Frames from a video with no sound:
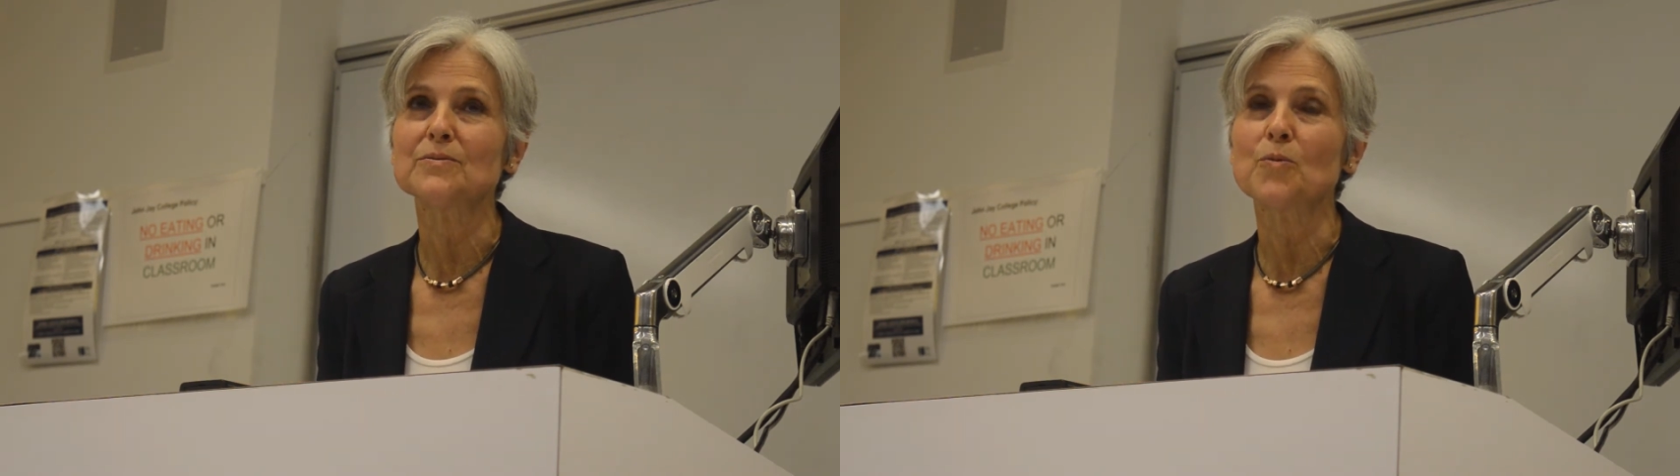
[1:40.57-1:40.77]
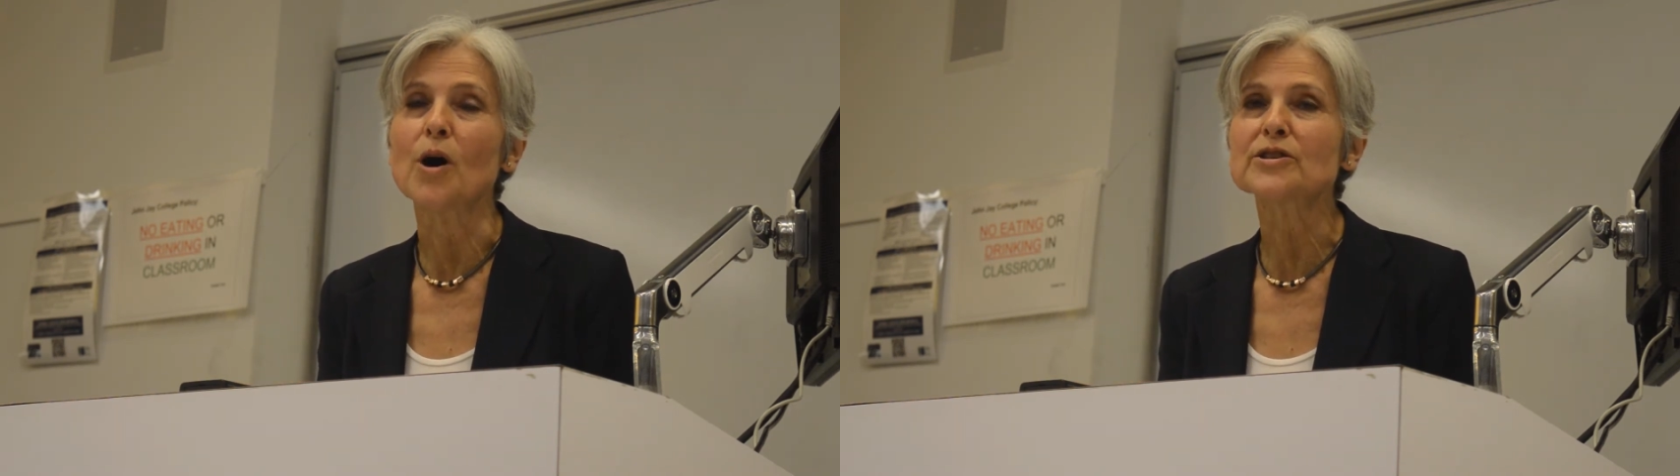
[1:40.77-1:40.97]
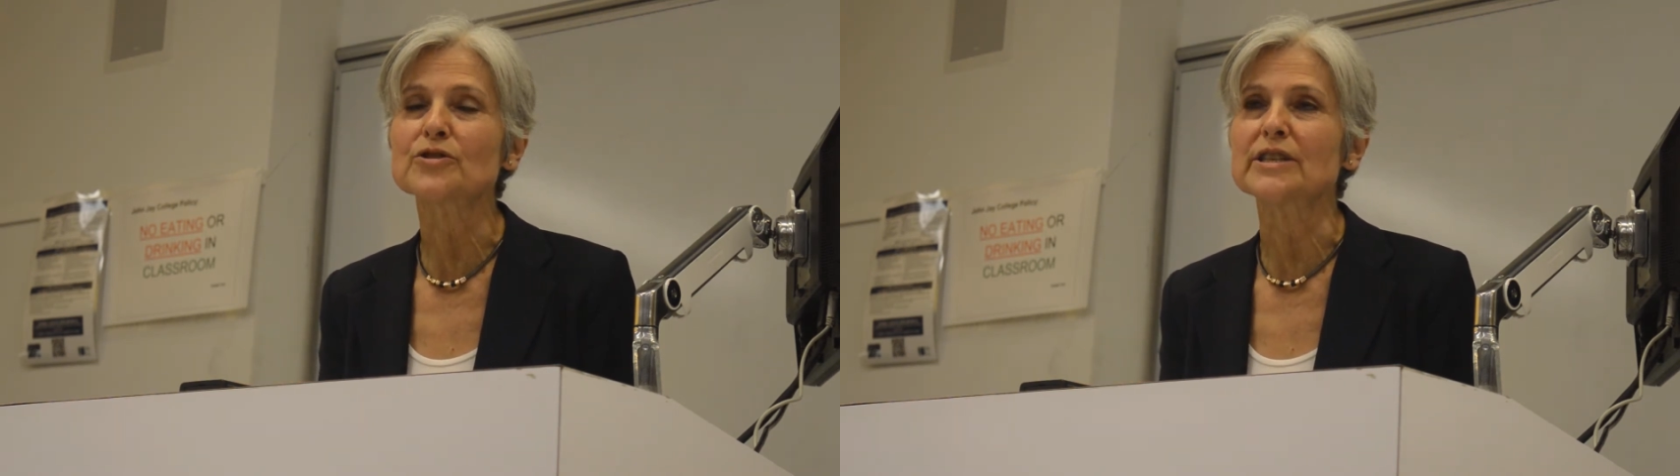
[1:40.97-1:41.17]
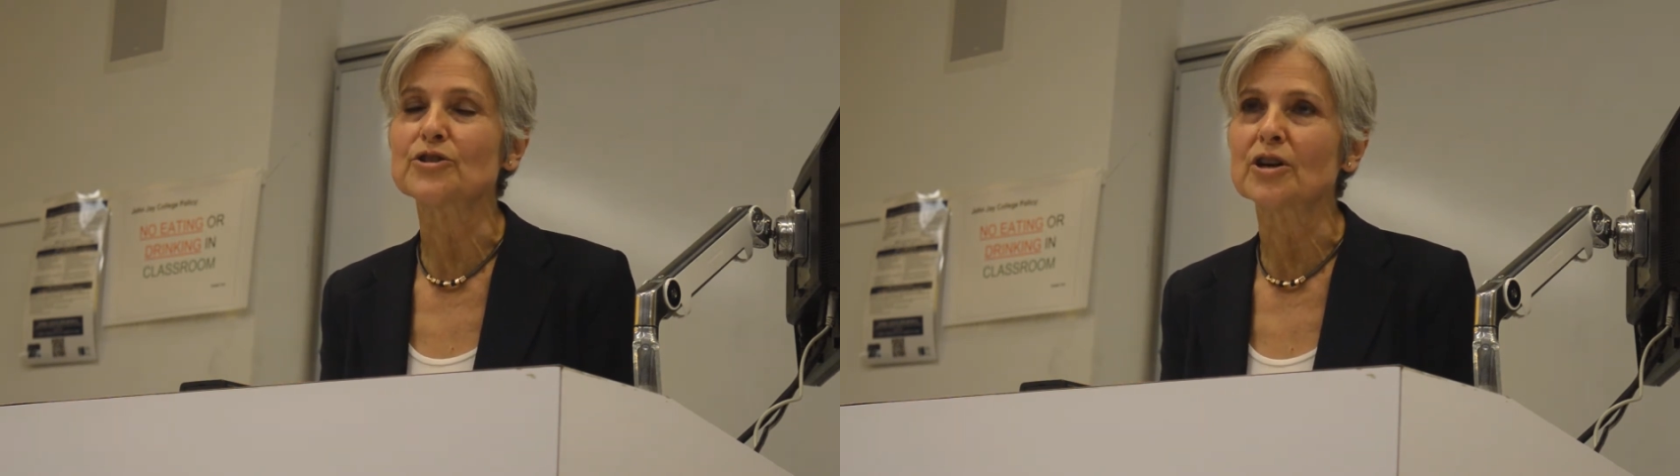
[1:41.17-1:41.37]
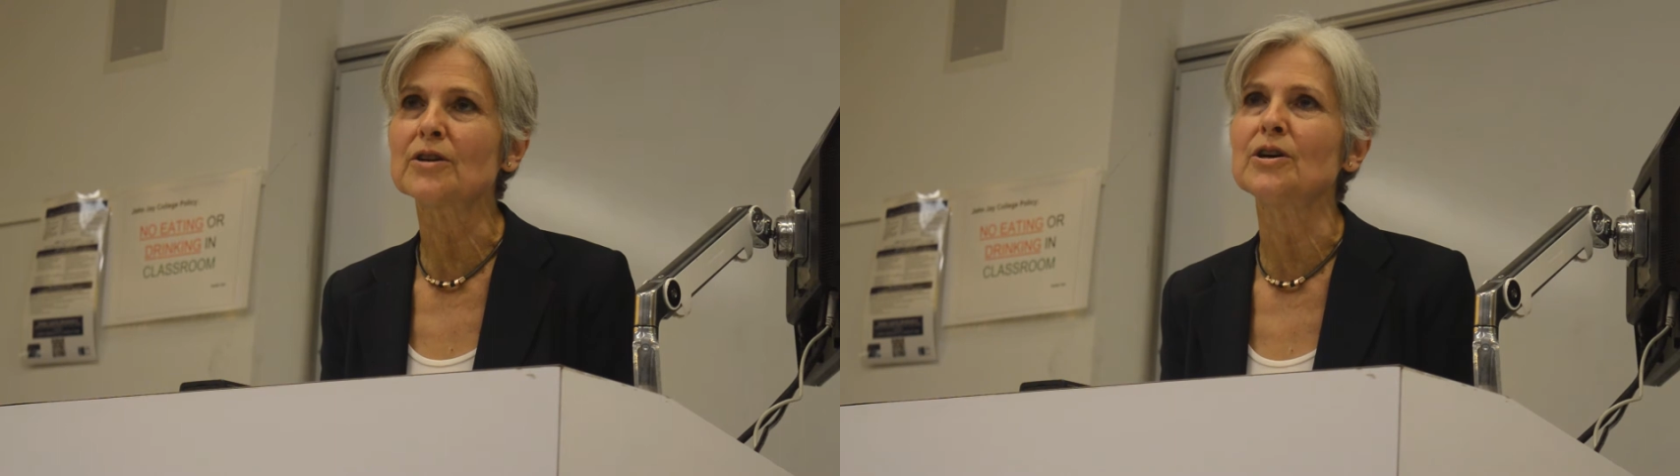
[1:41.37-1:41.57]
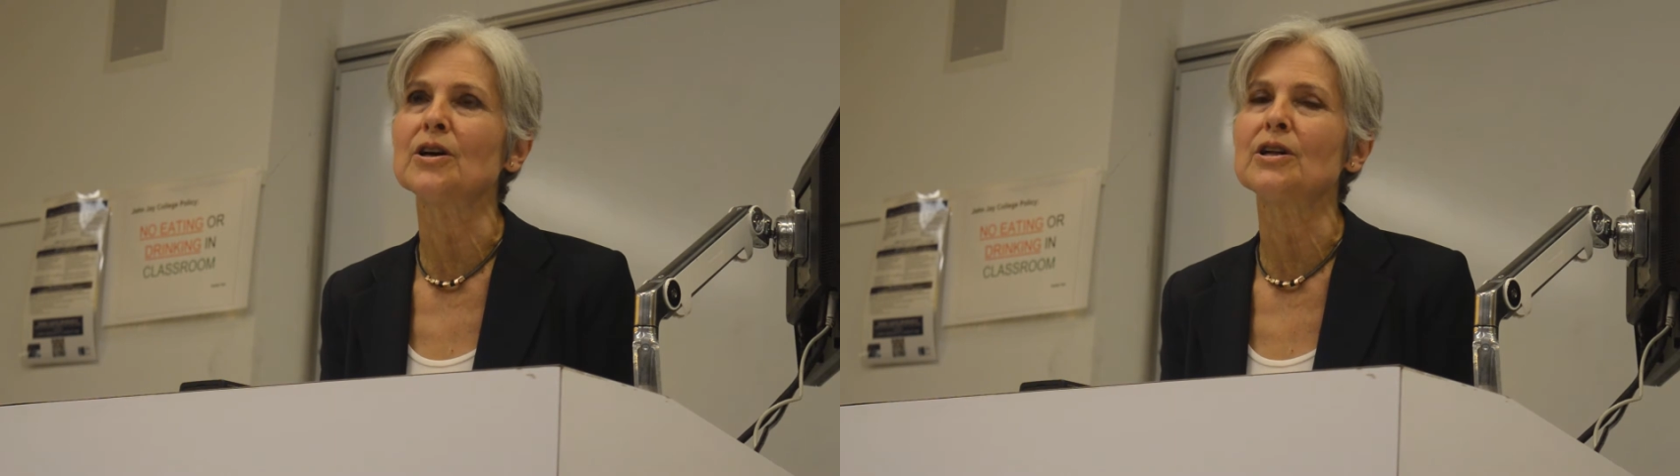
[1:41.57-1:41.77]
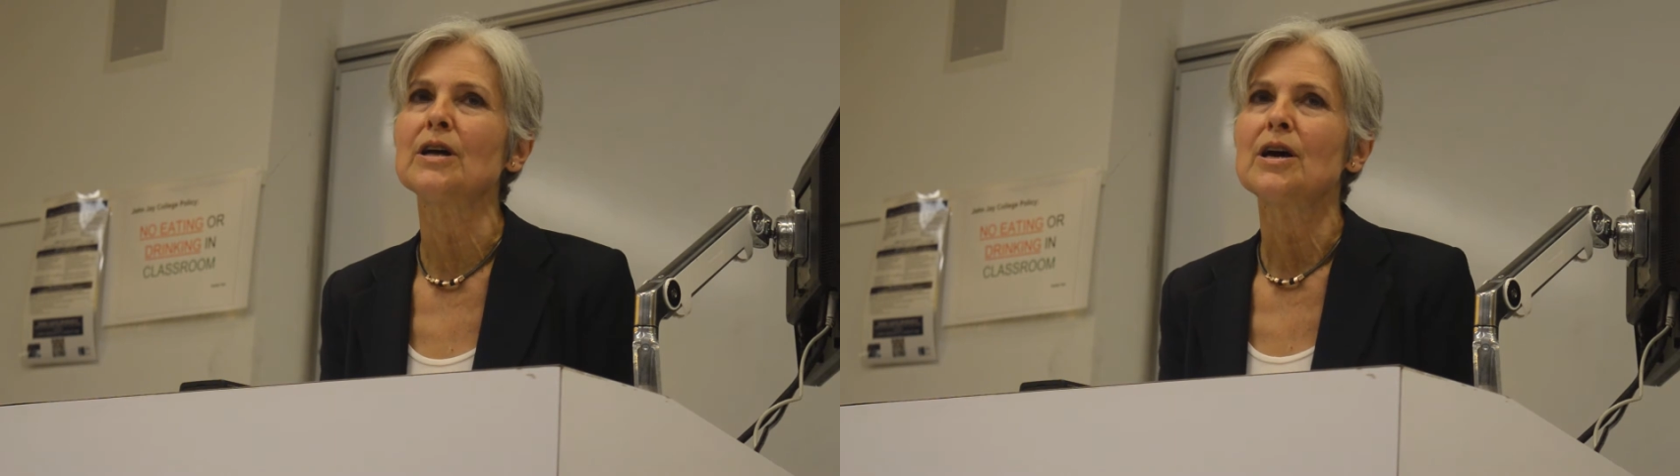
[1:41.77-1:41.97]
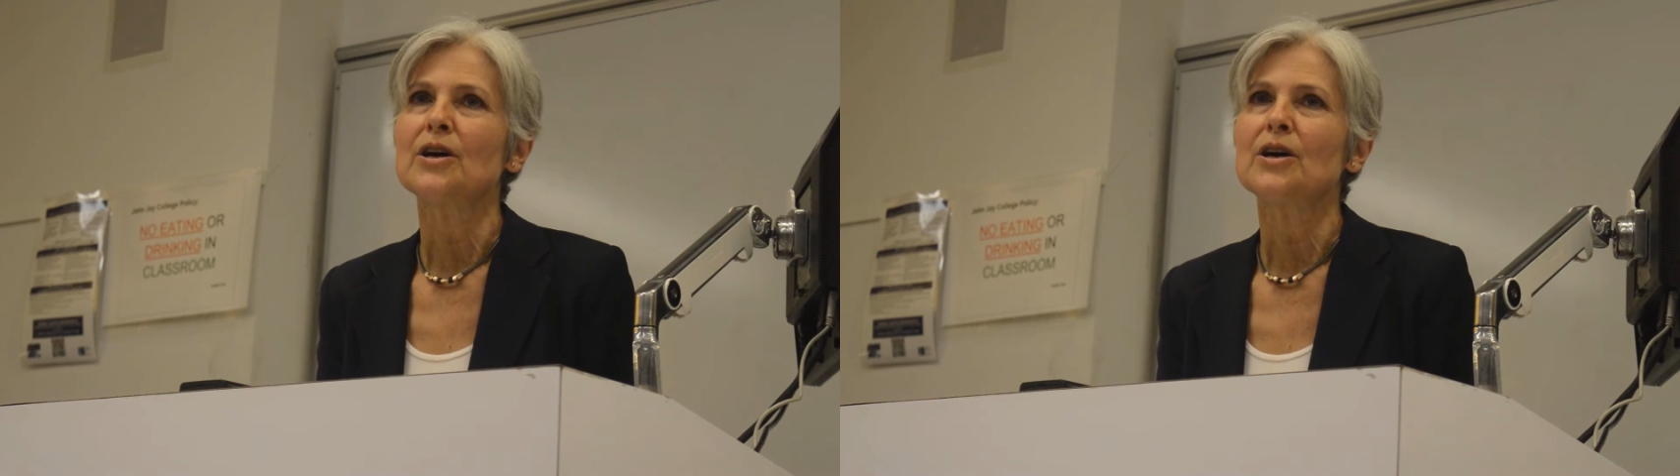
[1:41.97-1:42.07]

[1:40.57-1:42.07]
Wall Street Journal